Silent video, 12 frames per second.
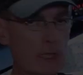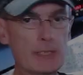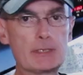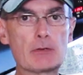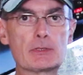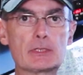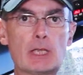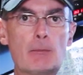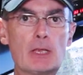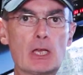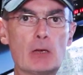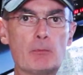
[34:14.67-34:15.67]
So
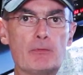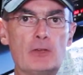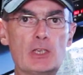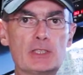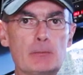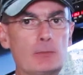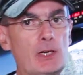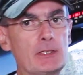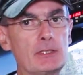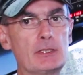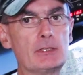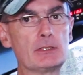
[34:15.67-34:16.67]
summing up, first
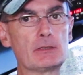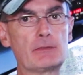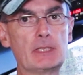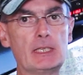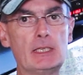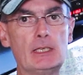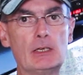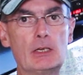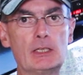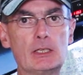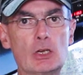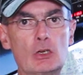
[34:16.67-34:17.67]
impressions of the
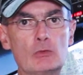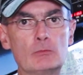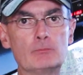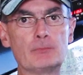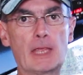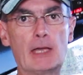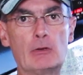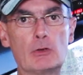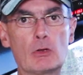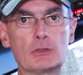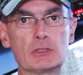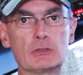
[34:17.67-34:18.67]
Honeycomb
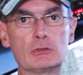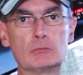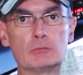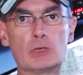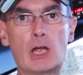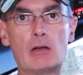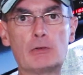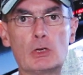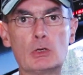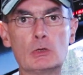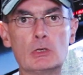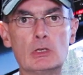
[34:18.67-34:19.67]
Aeronautical
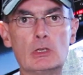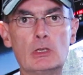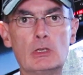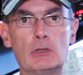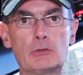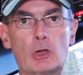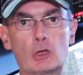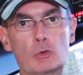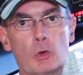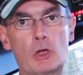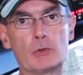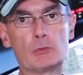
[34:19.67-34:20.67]
Bravo Throttle
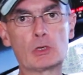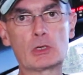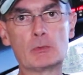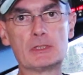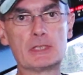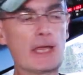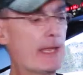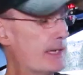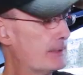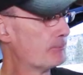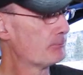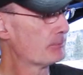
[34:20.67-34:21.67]
Quad. What can we
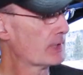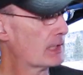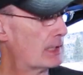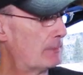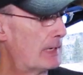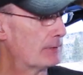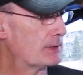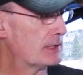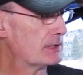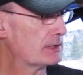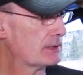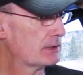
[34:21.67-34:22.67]
say about
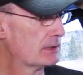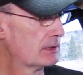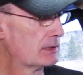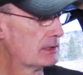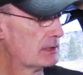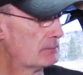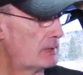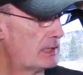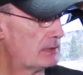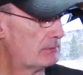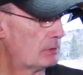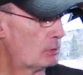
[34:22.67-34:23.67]
this
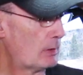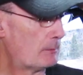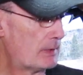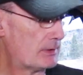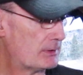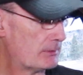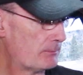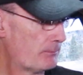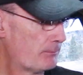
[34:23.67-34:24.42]
piece of equipment?